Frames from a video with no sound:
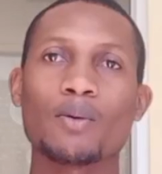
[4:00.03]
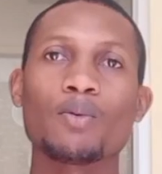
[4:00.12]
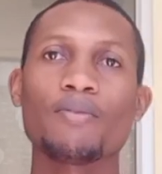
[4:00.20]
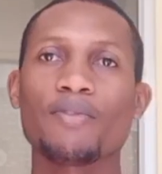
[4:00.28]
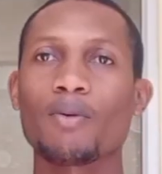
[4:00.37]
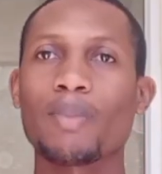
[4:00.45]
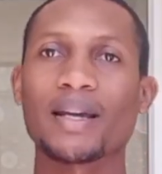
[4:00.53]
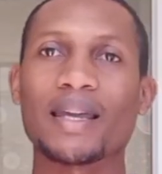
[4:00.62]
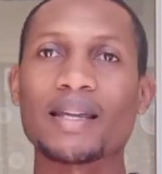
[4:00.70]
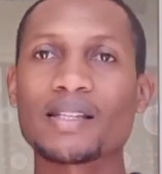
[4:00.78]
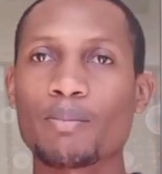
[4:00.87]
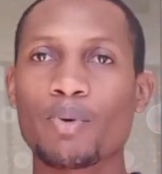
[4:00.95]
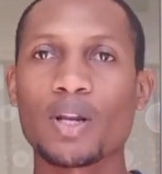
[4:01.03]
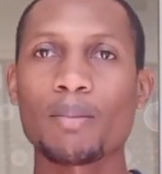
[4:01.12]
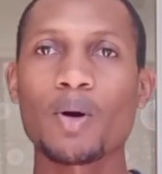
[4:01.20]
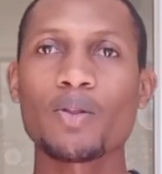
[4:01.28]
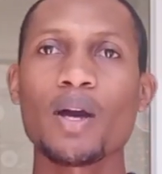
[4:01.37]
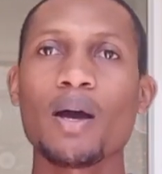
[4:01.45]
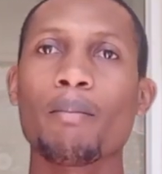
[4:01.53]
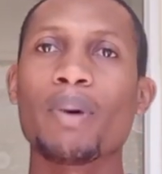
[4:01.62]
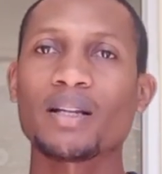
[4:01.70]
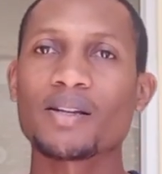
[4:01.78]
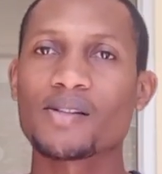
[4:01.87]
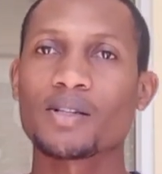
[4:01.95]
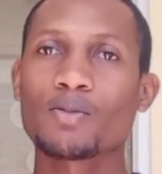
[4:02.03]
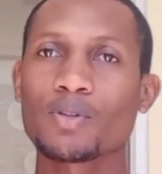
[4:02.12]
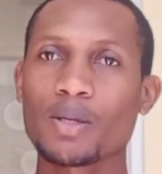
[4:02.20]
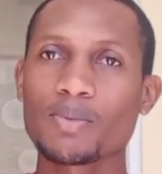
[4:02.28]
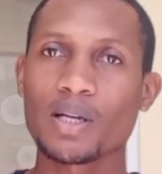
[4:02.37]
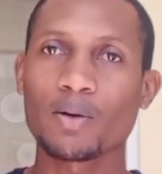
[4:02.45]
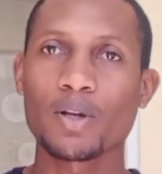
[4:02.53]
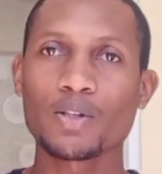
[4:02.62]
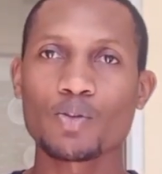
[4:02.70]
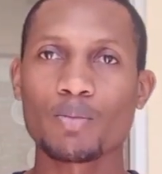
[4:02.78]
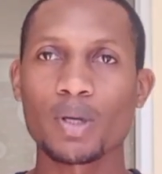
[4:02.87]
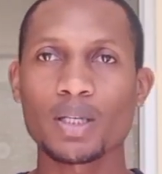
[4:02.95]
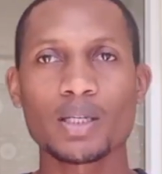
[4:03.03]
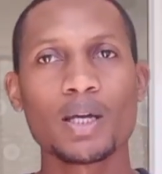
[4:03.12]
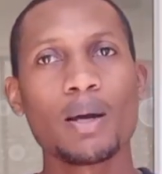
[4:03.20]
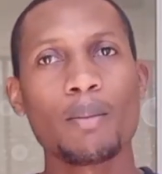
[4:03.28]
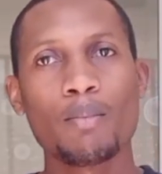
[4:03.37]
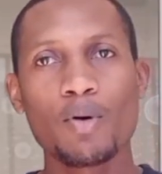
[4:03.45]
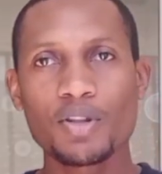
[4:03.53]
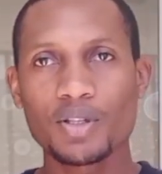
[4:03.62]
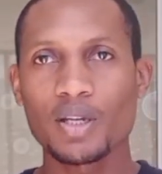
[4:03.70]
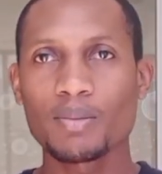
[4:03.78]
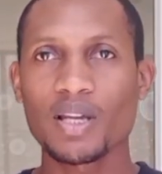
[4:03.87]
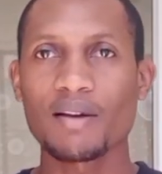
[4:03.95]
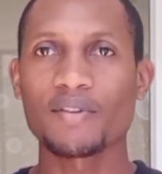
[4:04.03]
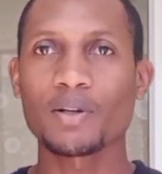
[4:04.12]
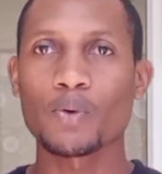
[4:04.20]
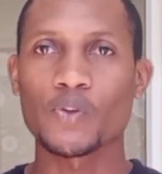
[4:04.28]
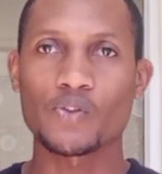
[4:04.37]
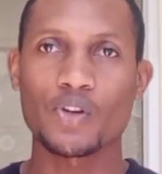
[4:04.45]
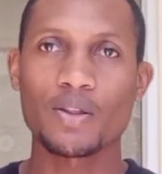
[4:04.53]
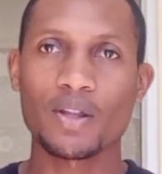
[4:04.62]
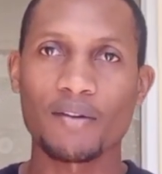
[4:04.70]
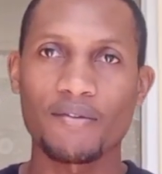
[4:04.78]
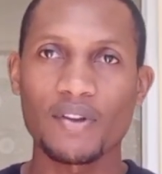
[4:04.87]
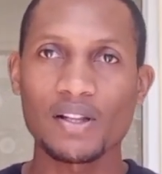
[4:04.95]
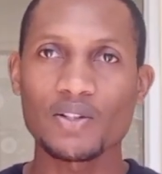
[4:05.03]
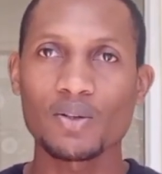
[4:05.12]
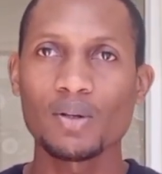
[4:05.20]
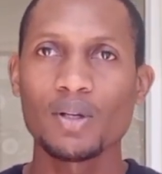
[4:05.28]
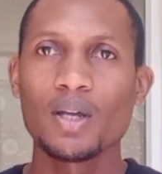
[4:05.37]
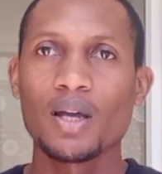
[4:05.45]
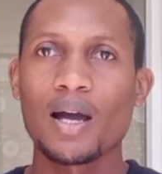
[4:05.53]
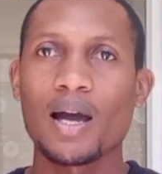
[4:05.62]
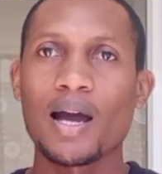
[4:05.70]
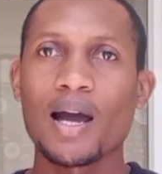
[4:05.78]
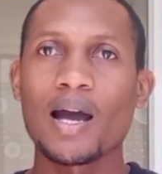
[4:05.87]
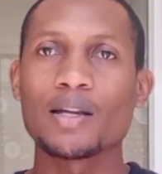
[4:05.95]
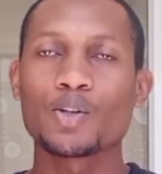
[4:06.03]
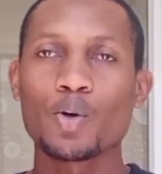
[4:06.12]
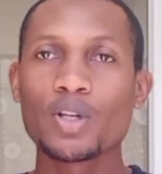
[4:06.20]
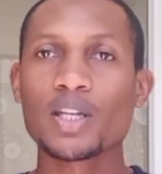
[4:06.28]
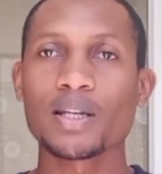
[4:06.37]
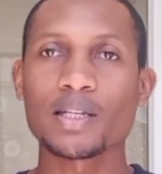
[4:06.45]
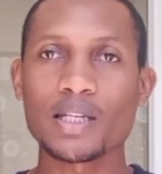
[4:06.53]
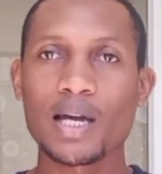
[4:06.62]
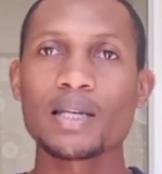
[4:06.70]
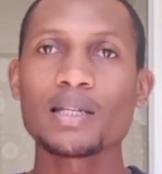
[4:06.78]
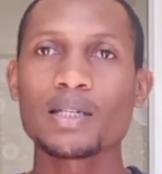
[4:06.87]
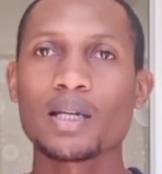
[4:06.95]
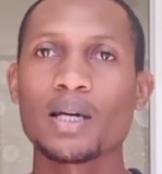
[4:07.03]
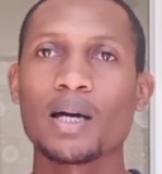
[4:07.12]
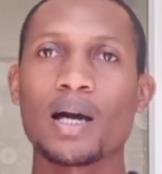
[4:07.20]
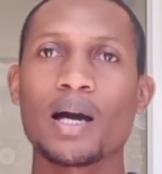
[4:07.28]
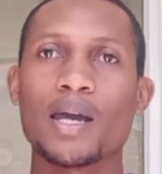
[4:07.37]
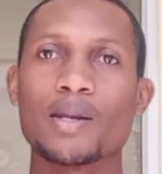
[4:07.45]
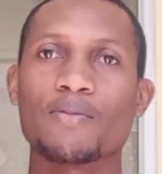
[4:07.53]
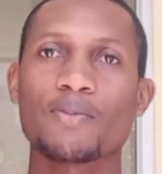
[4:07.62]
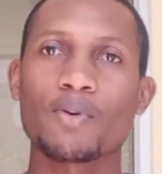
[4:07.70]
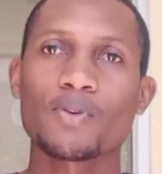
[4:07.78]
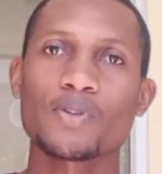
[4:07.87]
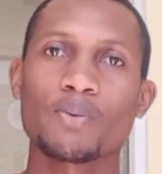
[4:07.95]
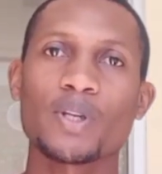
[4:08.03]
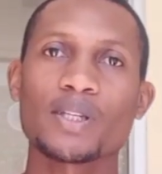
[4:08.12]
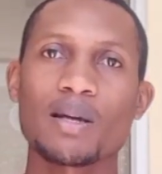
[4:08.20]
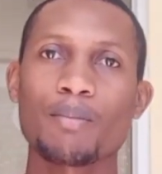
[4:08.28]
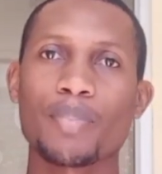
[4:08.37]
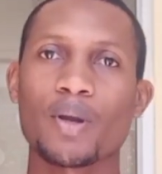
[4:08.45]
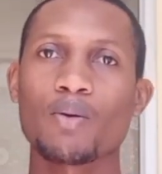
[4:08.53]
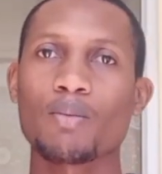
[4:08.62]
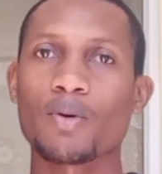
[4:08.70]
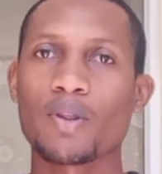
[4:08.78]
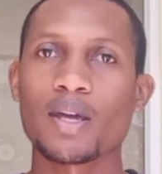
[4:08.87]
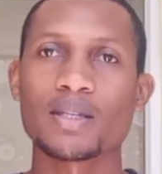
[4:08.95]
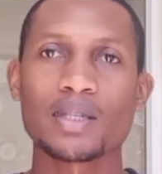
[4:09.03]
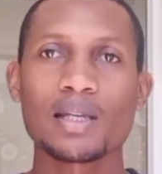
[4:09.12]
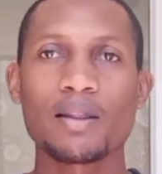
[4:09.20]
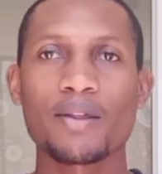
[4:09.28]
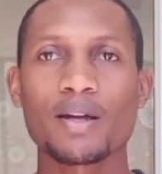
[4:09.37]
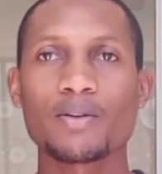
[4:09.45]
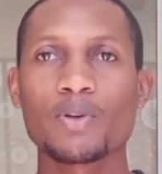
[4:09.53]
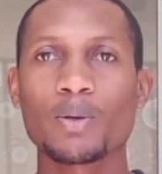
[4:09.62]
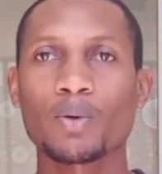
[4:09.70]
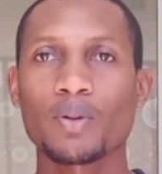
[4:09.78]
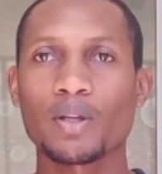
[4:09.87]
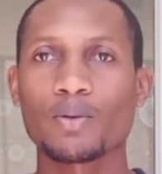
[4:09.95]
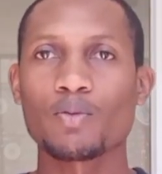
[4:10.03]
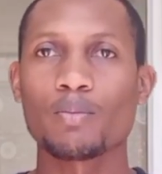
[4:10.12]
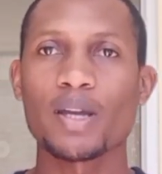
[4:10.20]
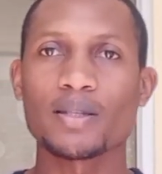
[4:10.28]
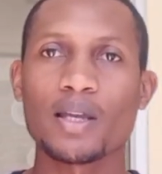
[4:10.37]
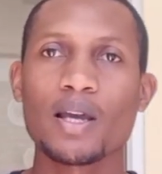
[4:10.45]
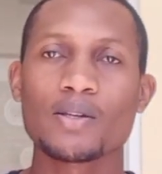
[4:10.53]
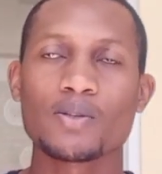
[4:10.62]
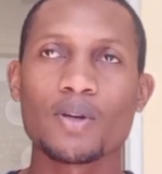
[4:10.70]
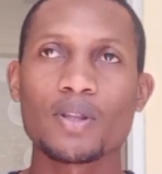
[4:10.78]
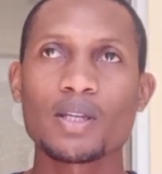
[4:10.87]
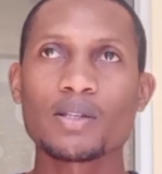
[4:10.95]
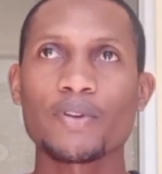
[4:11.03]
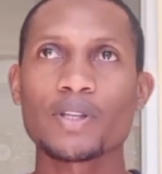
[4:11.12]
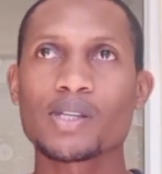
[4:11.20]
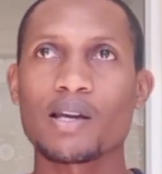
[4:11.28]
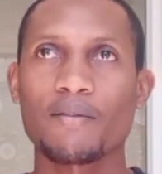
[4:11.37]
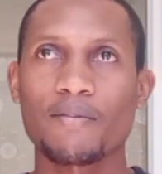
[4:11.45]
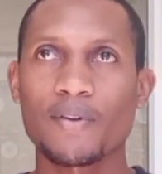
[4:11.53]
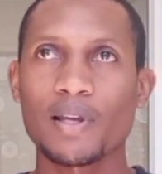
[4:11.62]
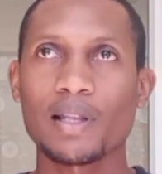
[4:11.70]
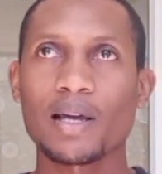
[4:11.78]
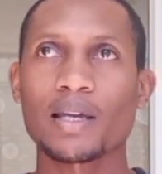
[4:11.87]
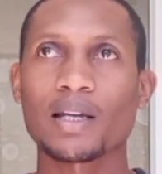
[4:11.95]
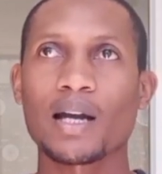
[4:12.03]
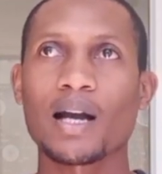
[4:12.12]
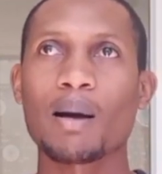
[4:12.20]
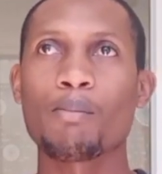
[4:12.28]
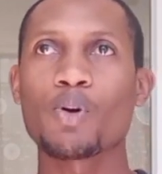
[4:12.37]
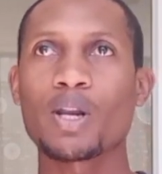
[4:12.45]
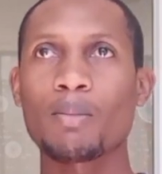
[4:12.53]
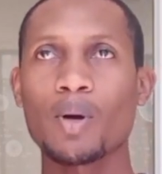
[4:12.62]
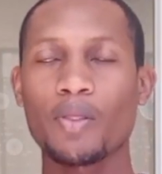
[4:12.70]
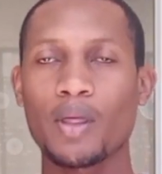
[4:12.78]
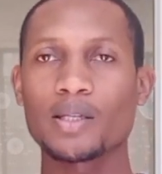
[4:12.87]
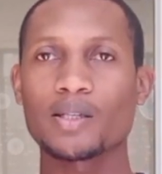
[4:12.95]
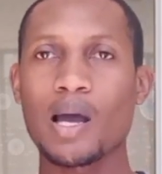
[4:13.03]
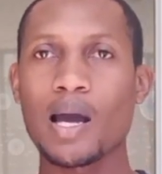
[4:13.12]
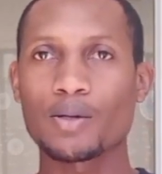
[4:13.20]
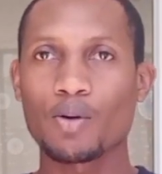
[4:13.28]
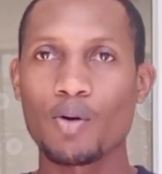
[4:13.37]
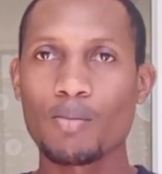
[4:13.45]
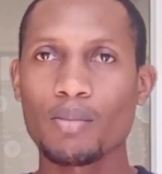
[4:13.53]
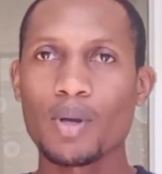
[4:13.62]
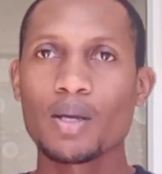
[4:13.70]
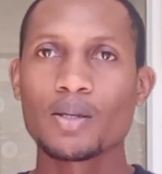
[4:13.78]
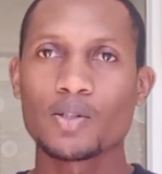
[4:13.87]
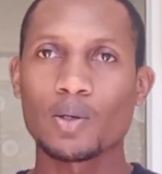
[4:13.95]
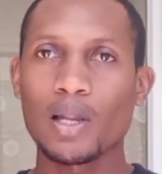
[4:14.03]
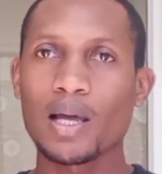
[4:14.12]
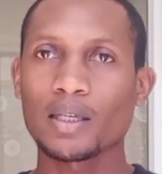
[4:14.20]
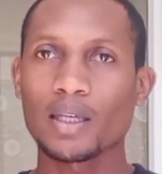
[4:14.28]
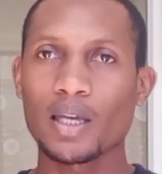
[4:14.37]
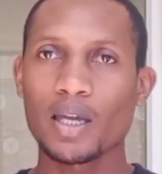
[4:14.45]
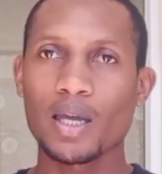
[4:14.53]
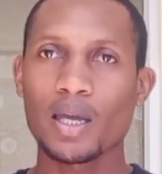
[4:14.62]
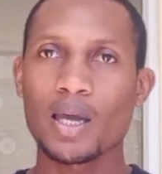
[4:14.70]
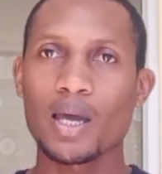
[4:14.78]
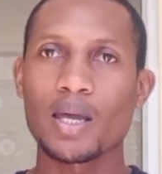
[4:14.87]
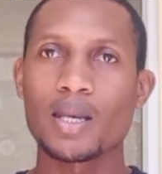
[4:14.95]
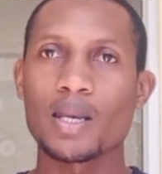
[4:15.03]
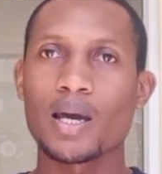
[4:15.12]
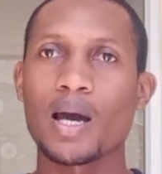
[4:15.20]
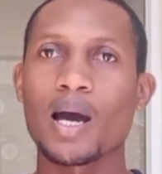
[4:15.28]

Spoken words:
good form against Bournemouth, but as the two teams are going to meet, both teams have equal strength, I feel so. Tony returned. And of course, Wissam Beumo, they are still there doing what they do best. So in this fixture, I feel like Bournemouth is at home, Solanke and